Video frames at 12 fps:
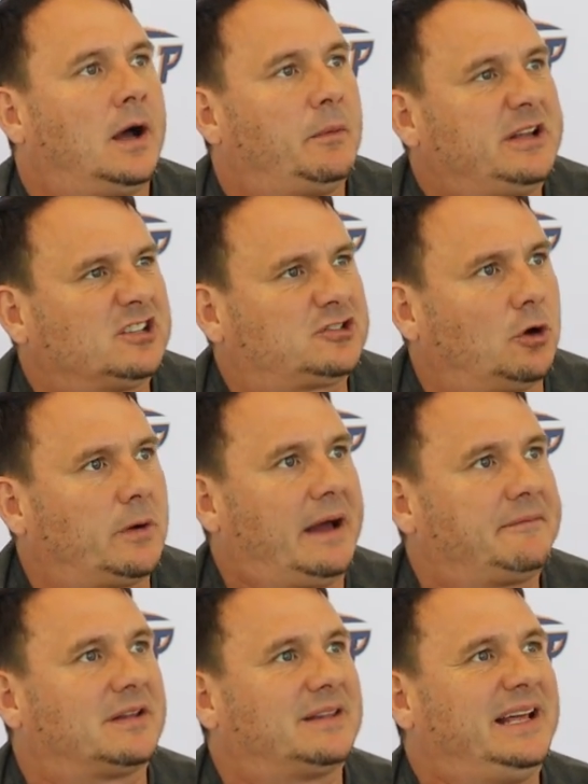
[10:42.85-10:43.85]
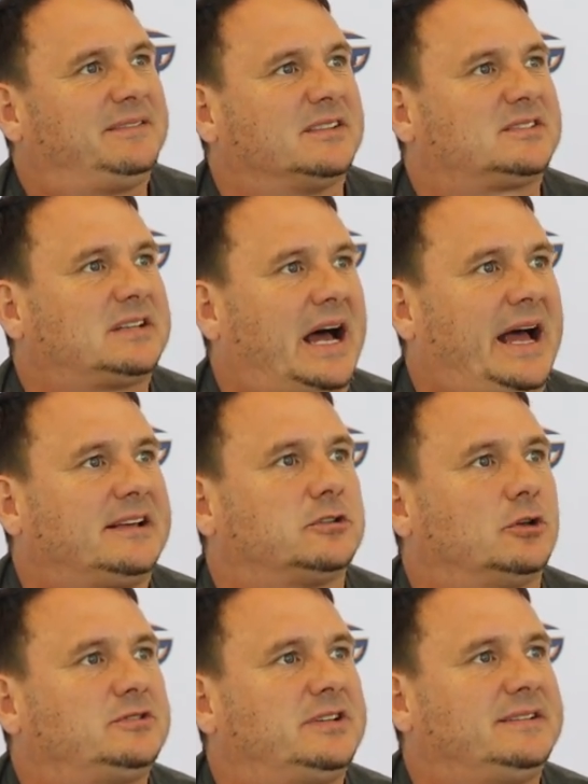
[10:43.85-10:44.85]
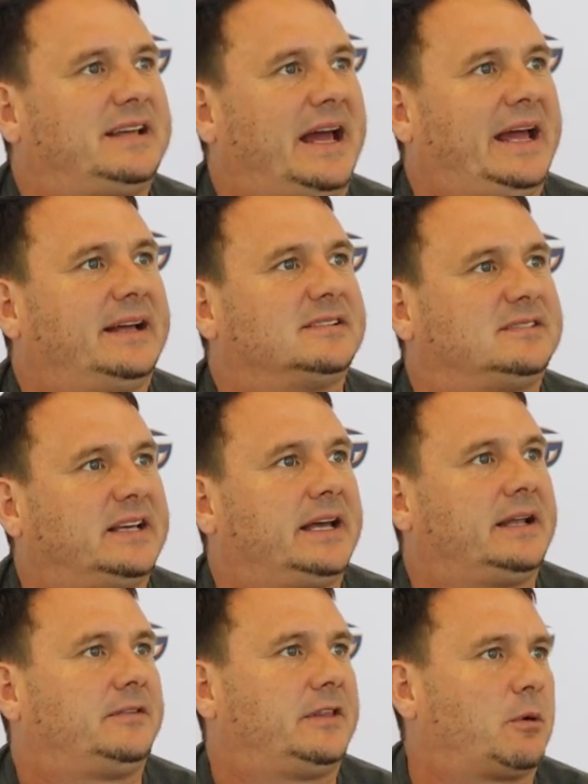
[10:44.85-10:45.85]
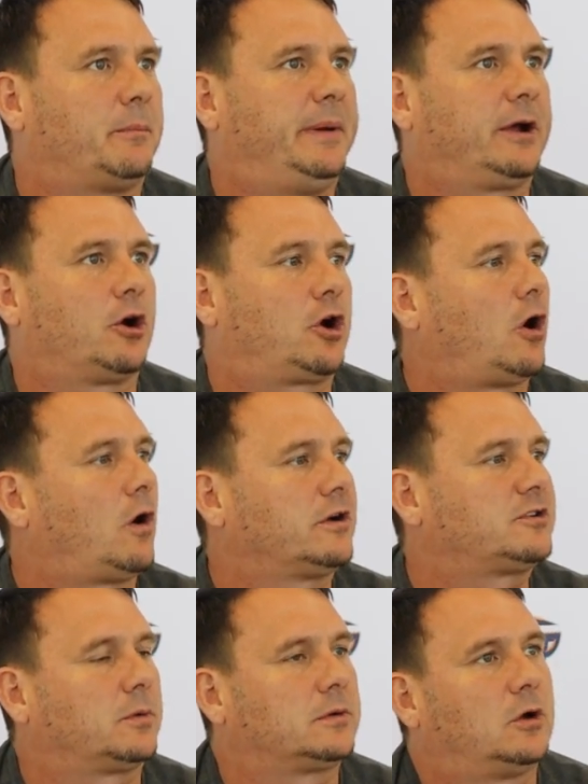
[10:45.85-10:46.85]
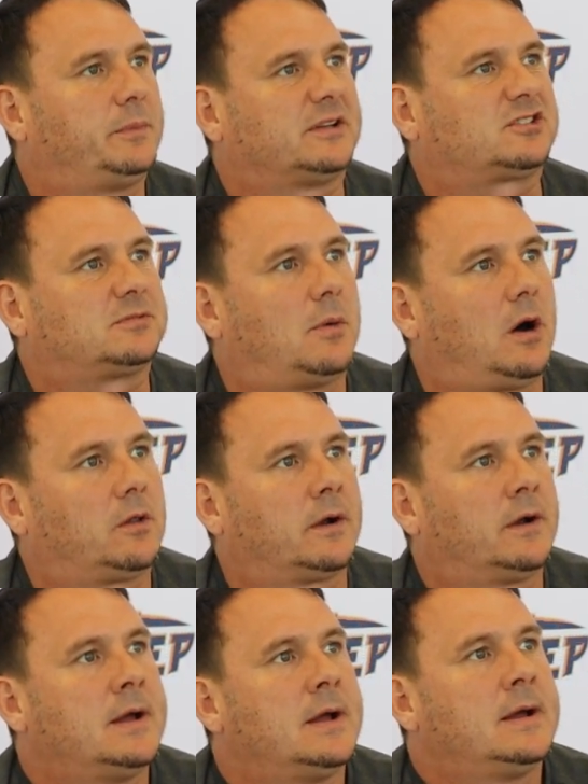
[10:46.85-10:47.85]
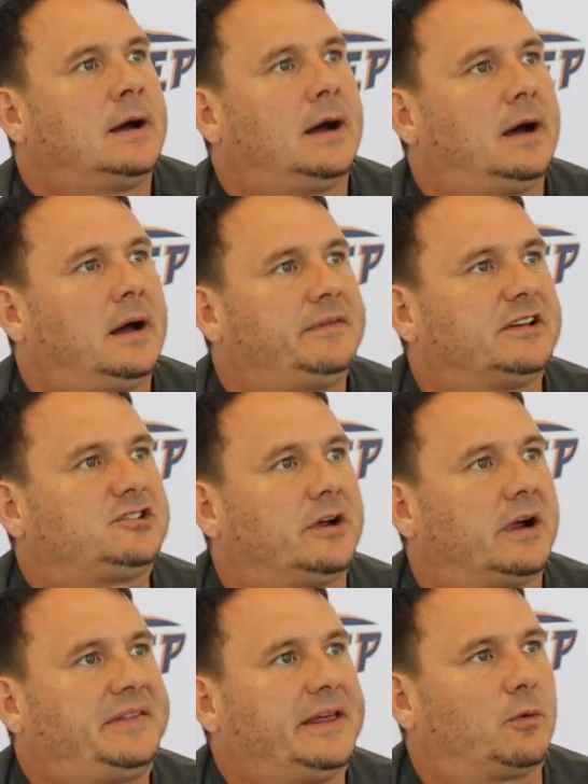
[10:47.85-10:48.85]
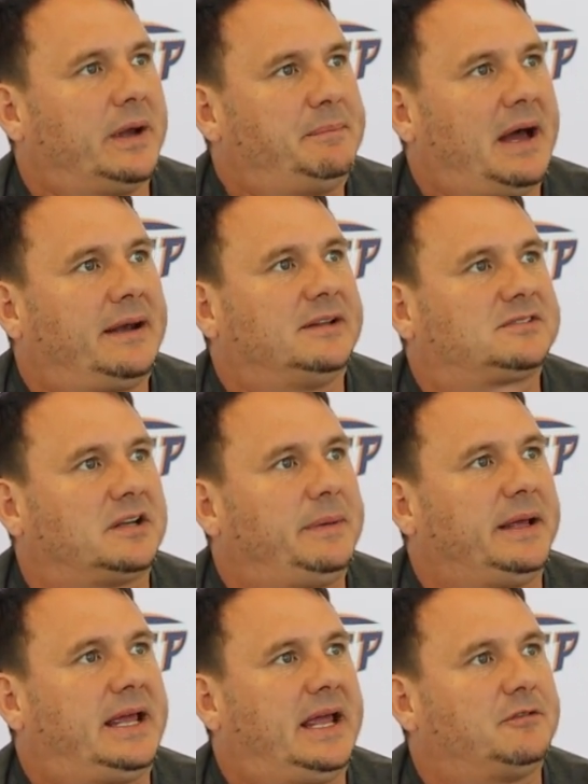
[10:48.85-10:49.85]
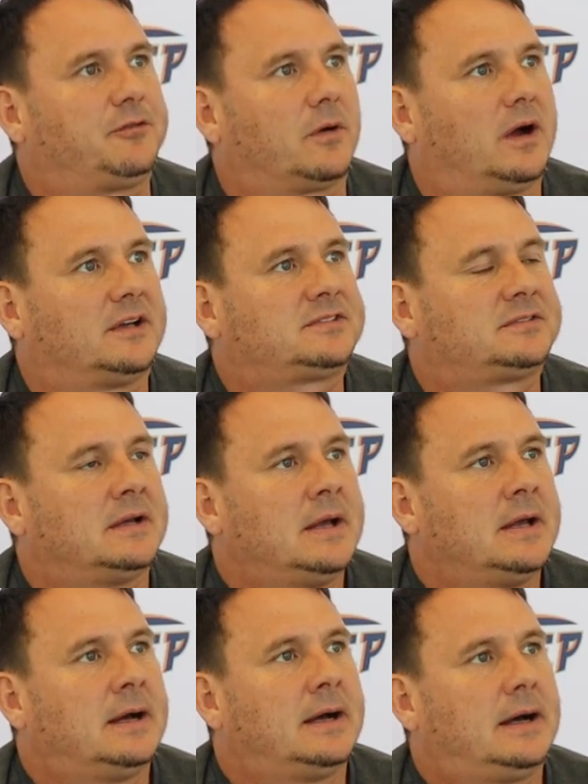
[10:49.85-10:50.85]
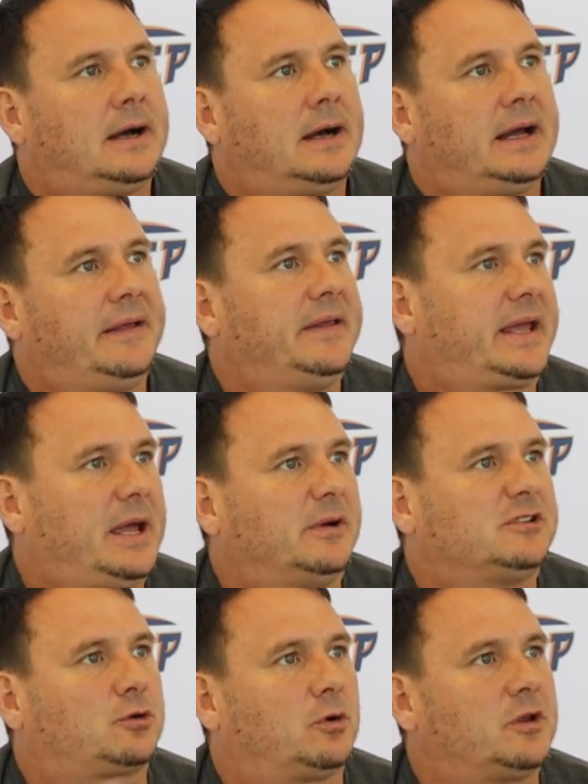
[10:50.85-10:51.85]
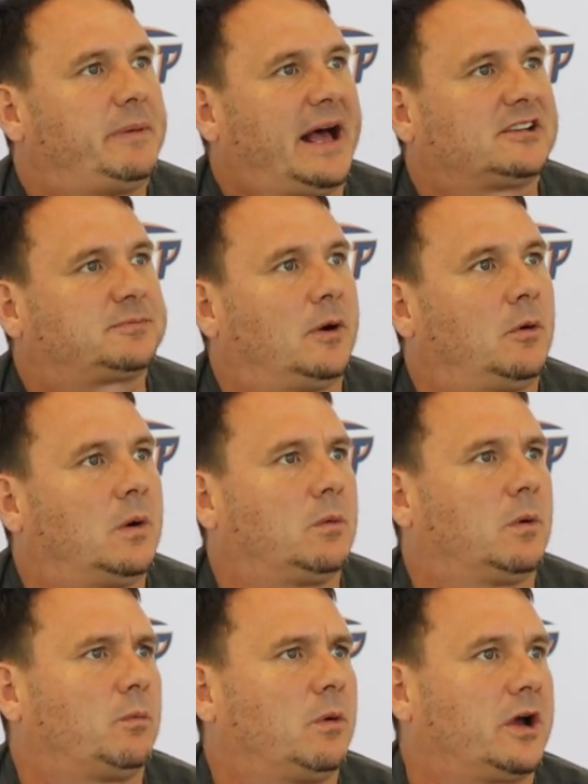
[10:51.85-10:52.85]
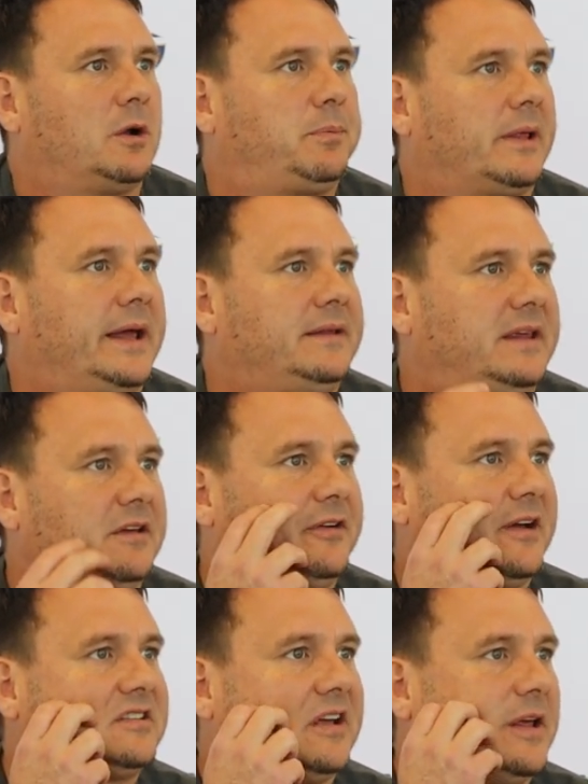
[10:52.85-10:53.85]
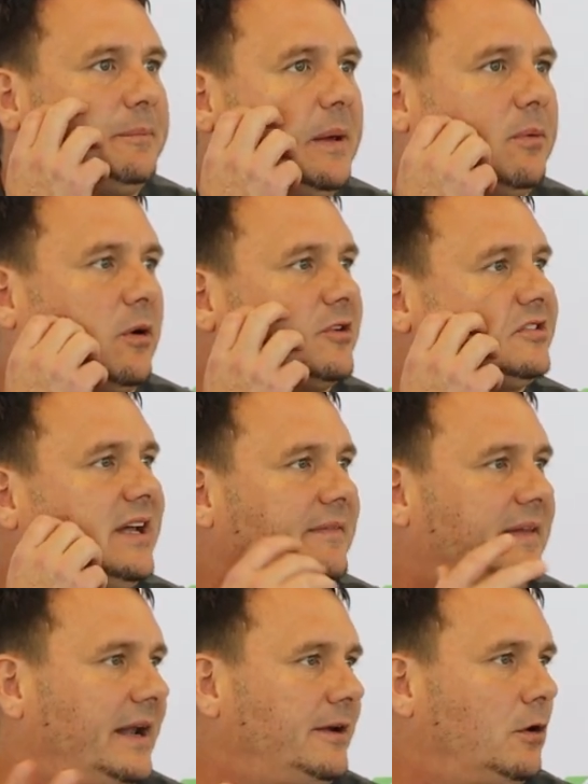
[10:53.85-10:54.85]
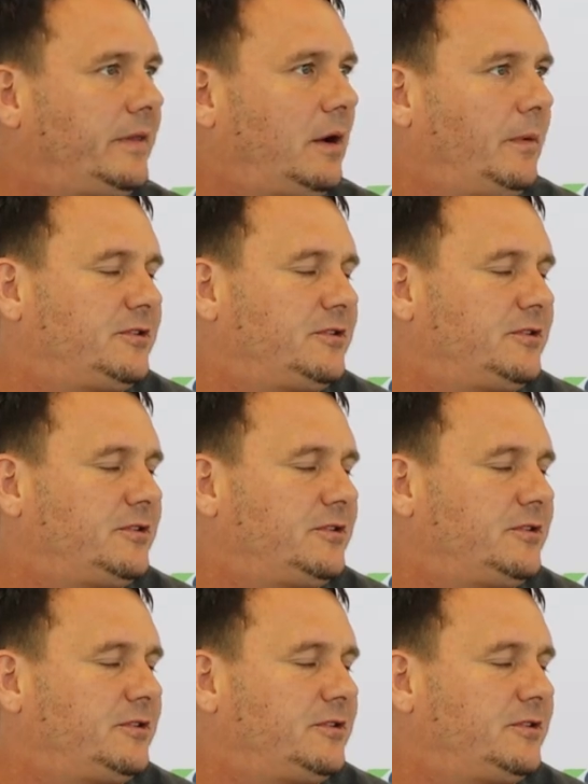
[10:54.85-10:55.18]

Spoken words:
We just don't have the length and size, losing Tay and Zid. They were bigger guards. We're a little bit smaller this year. I think rebounding is going to be key for us. And then can we score the basketball? We're going to play defense. I think people understand that and know that.